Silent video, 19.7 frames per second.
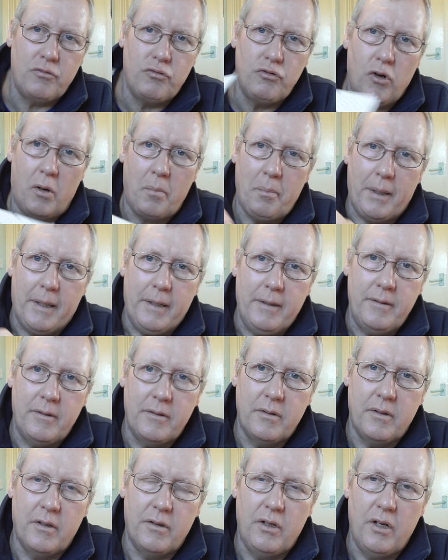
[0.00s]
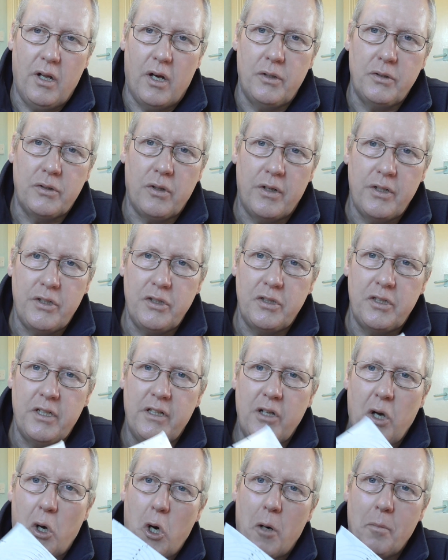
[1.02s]
dropping low, so I adjusted
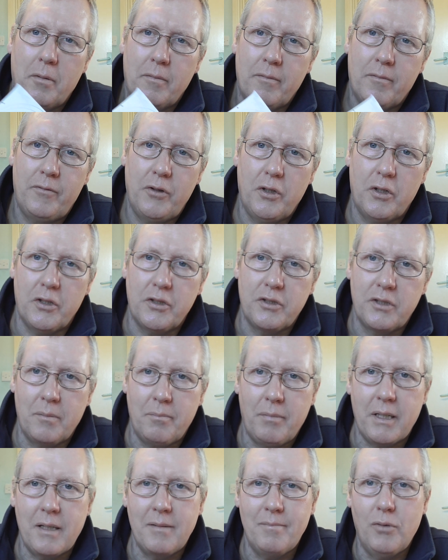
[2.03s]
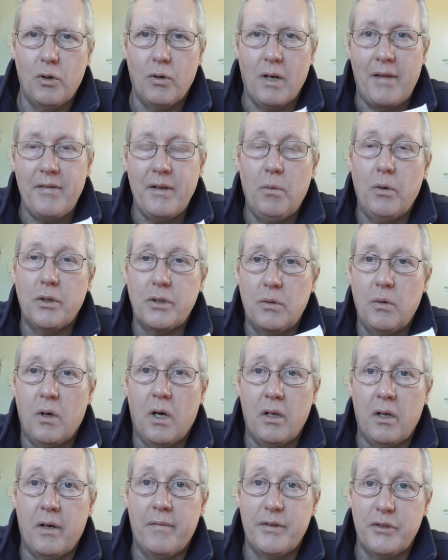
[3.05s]
the hop up first to bring them more, and there was quite
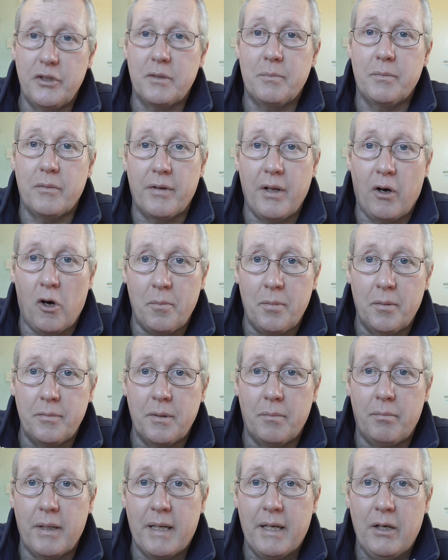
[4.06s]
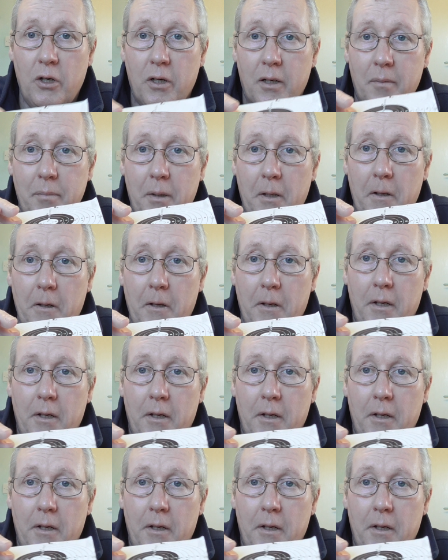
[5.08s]
a lot of adjustment on the hop up to bring it up